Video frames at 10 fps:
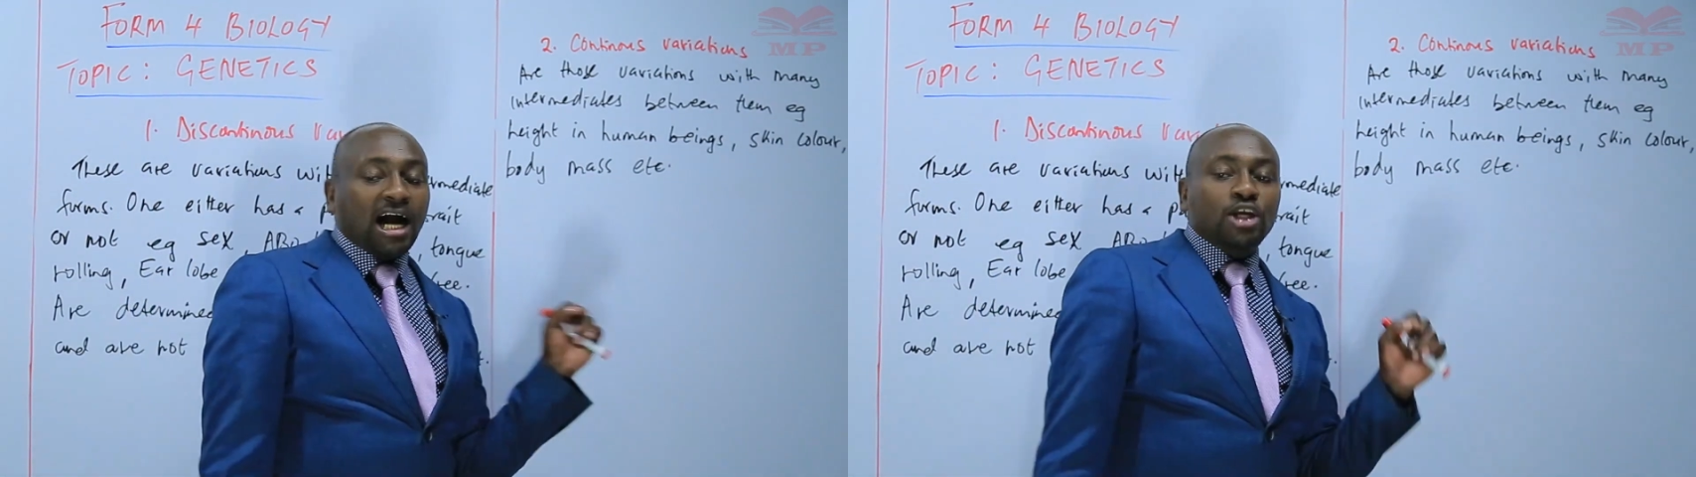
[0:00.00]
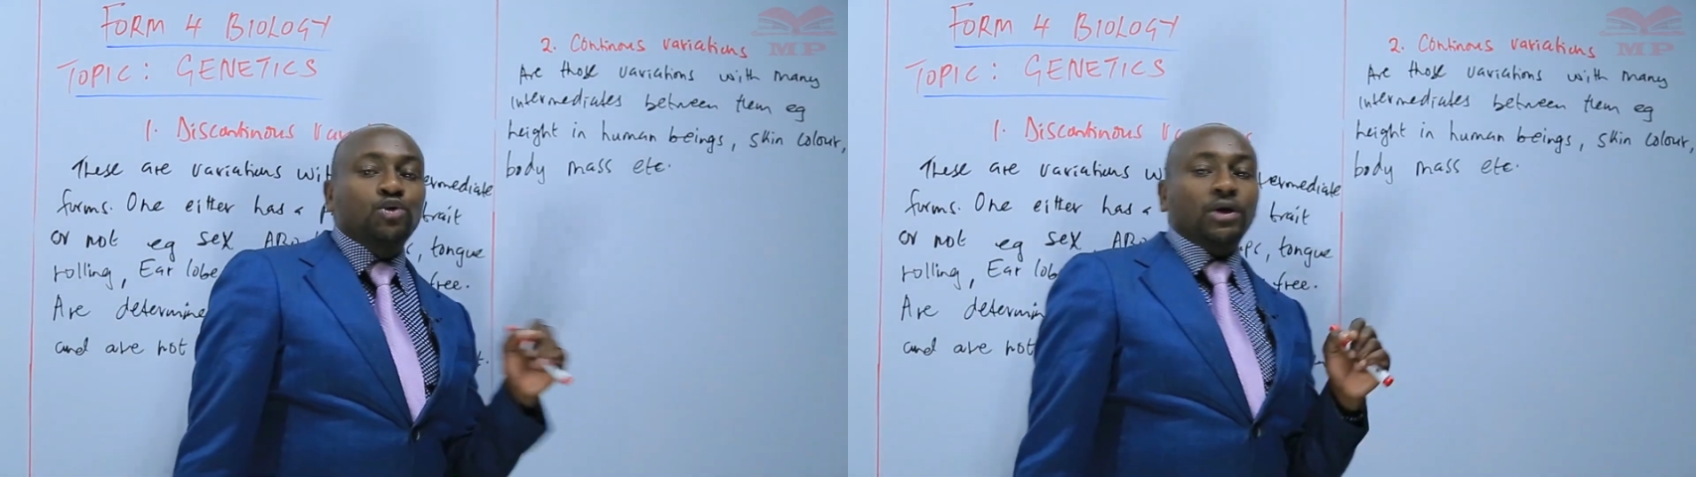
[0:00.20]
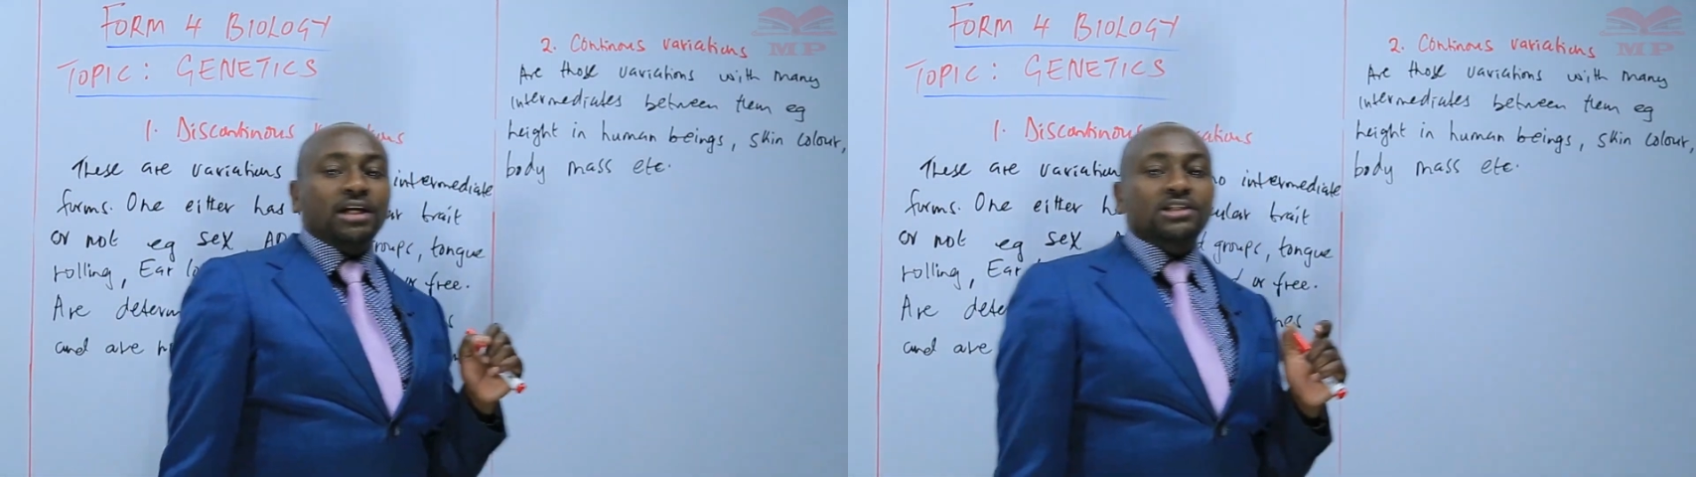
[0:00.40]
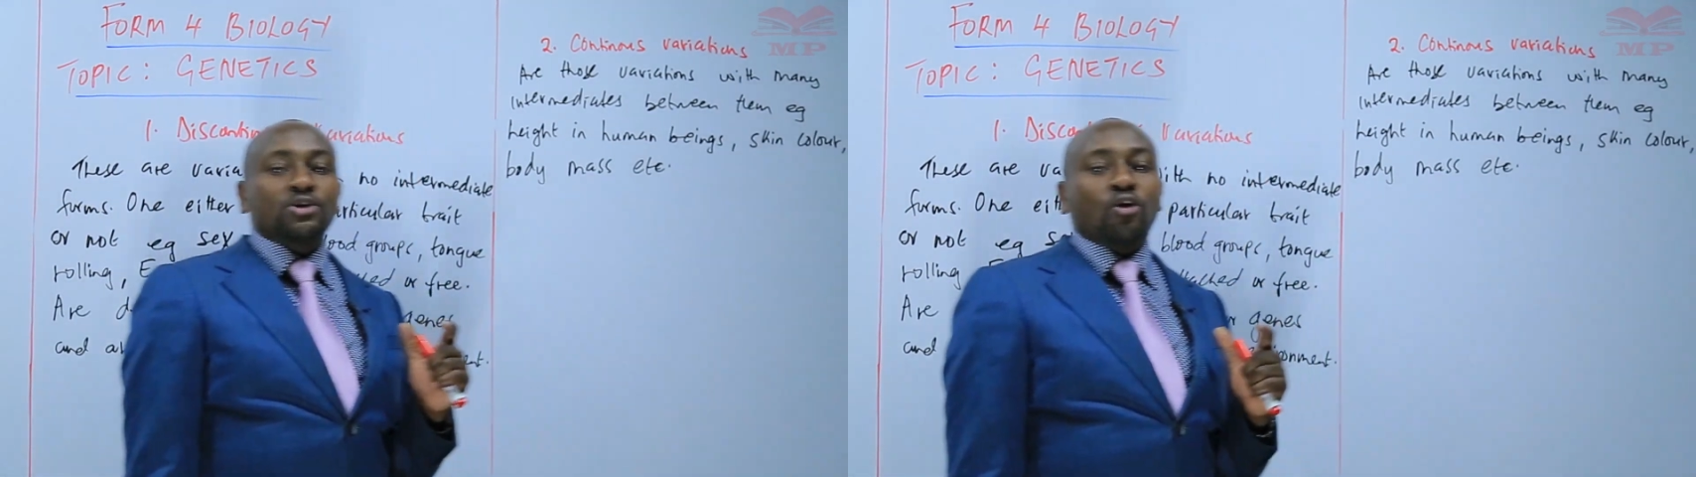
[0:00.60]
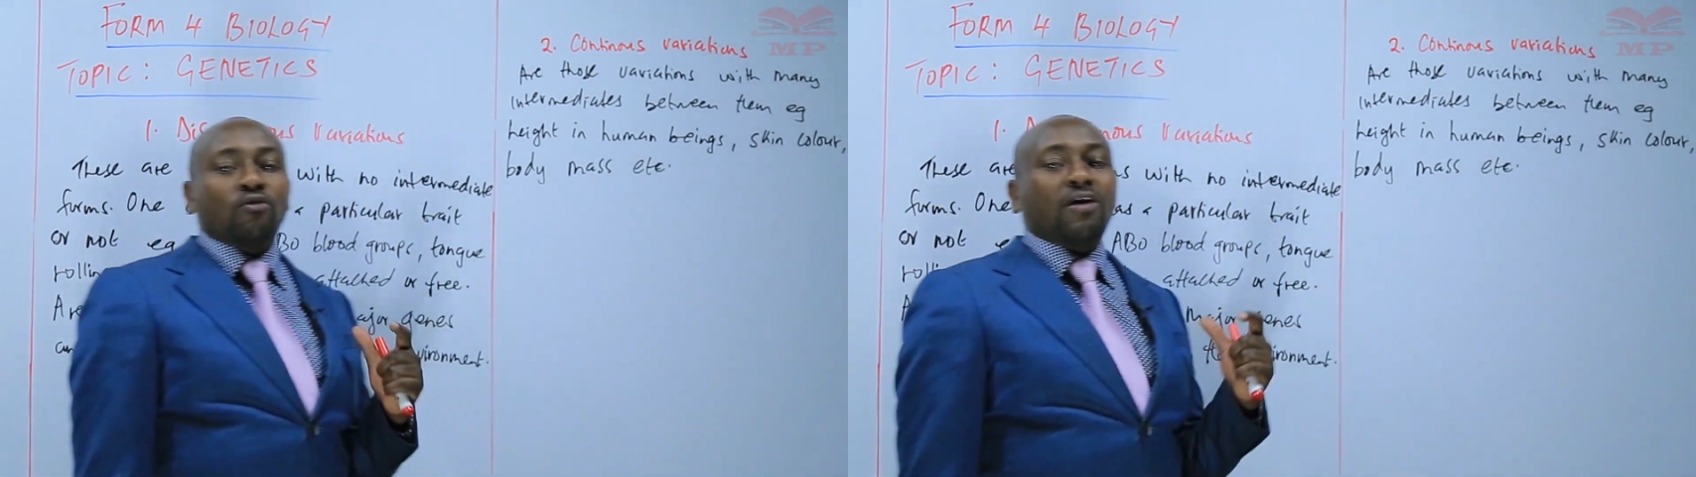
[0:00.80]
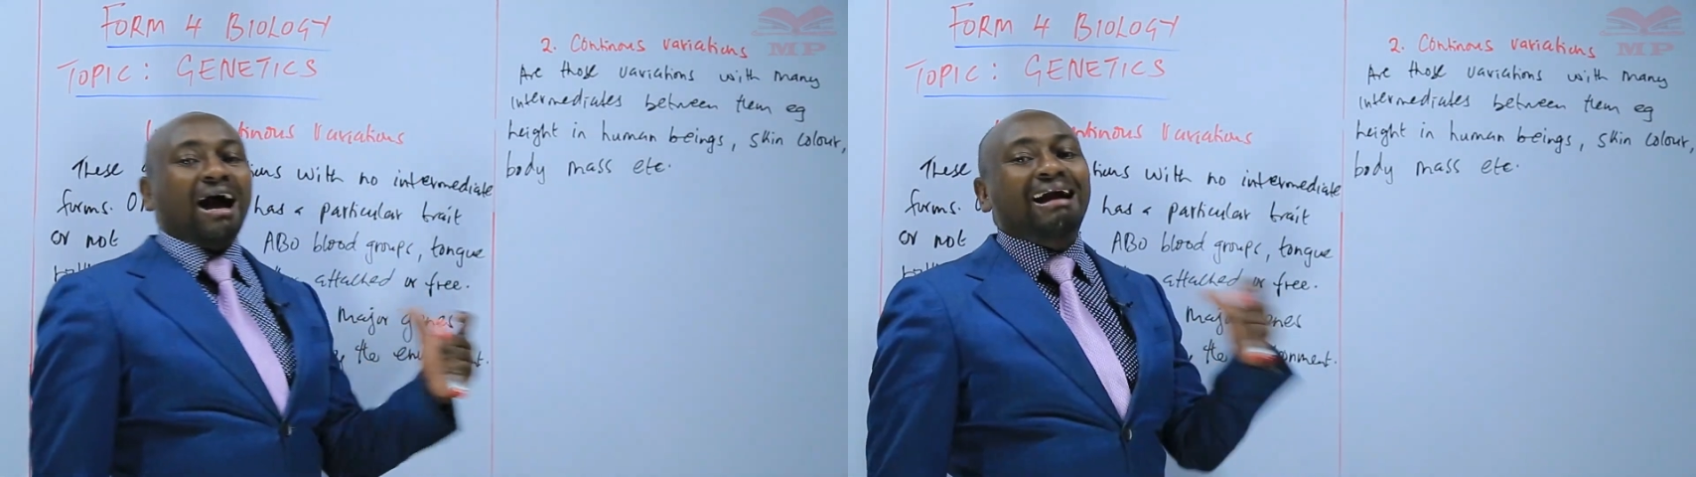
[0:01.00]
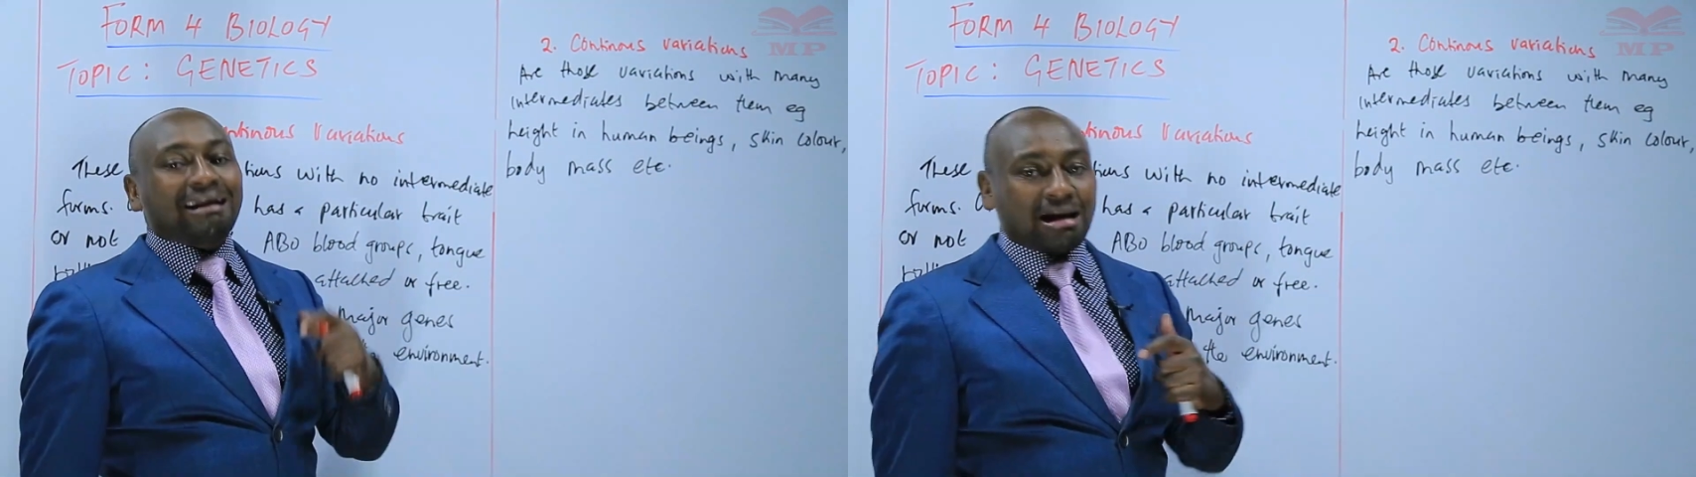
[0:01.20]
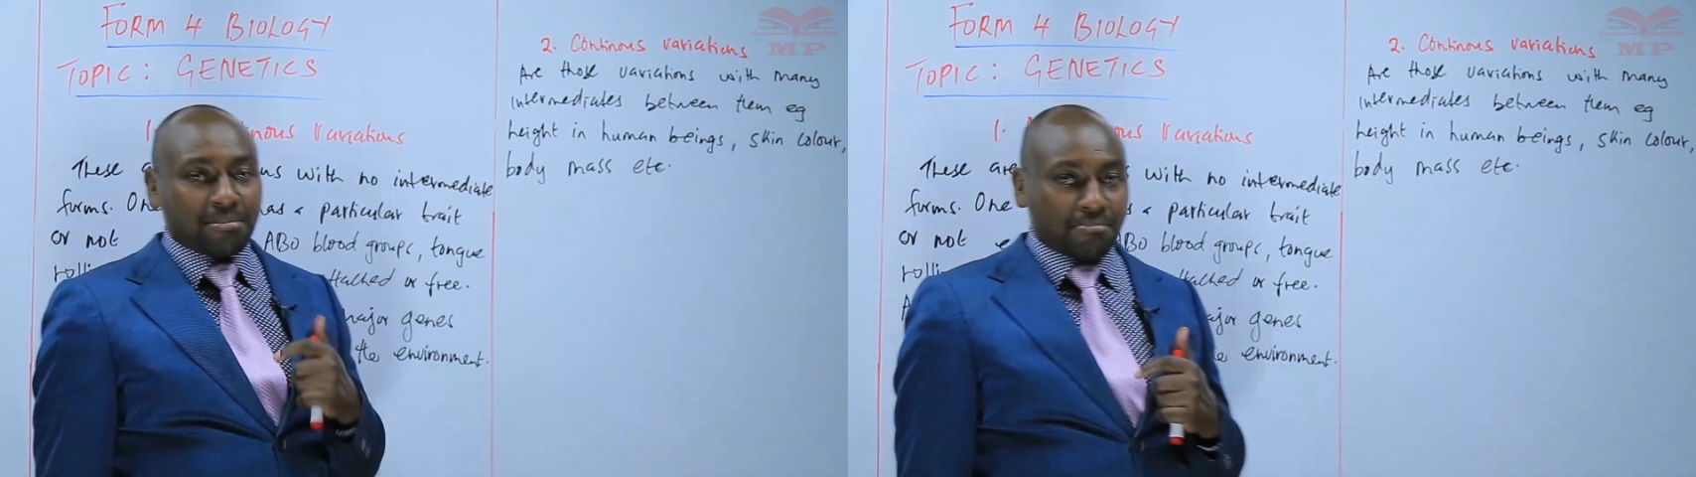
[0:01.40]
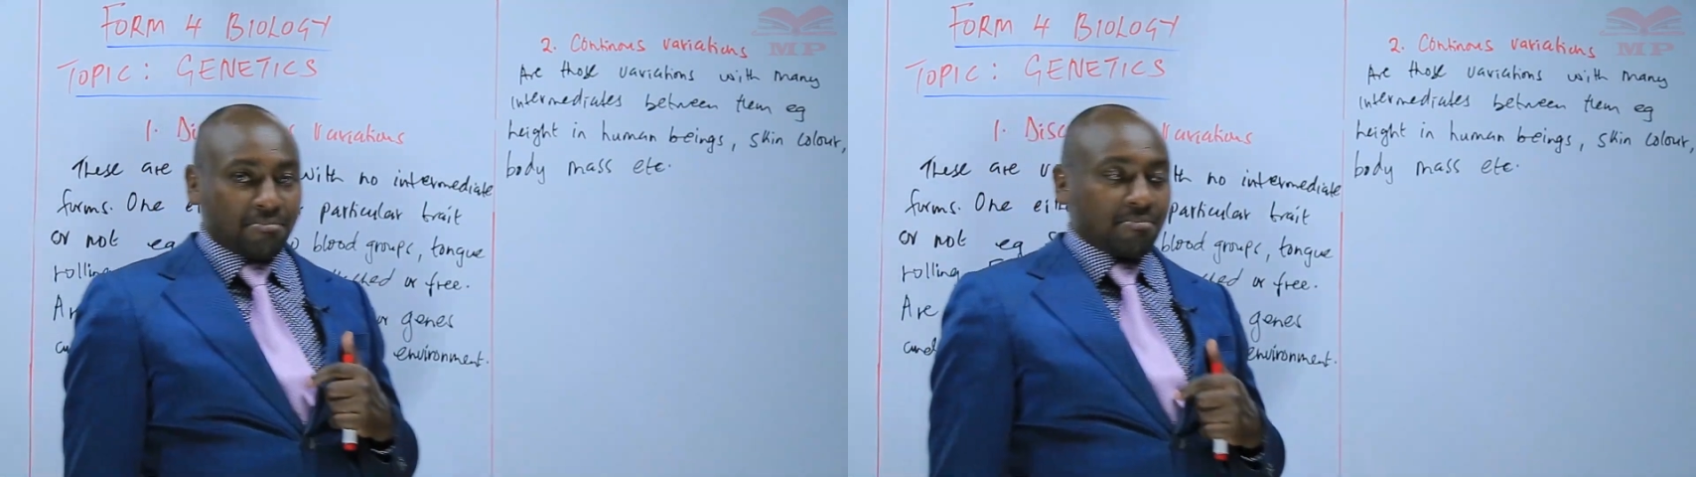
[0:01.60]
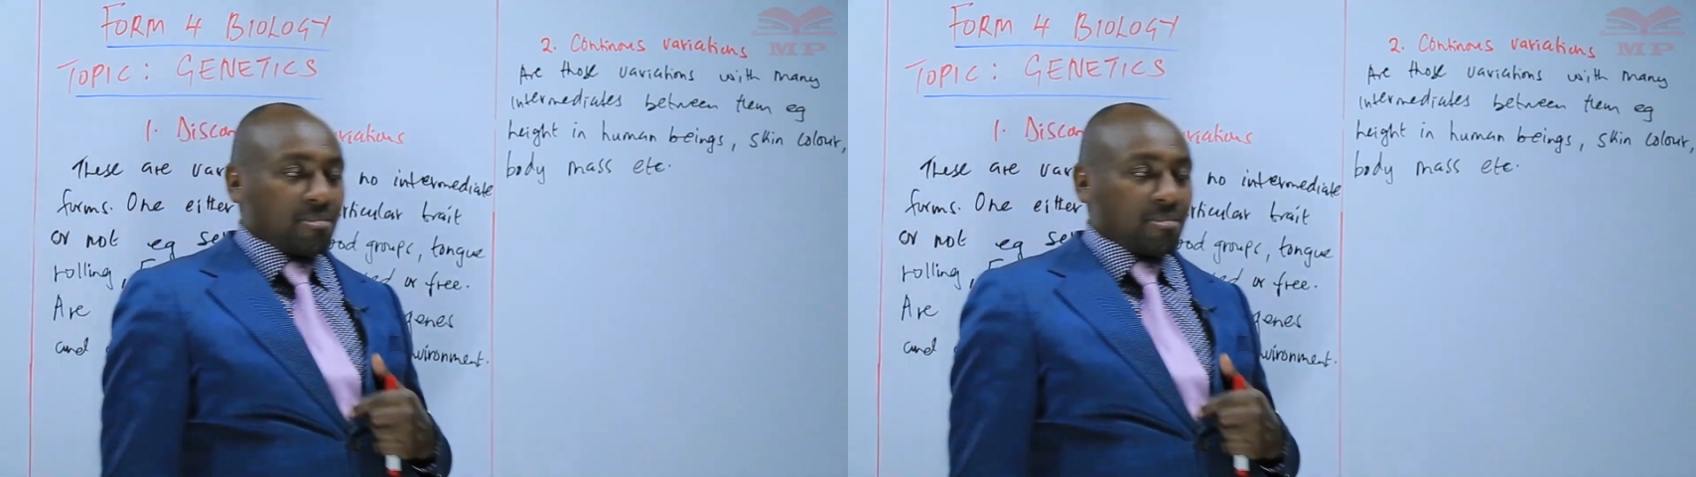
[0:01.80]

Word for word: accuracy of a gram.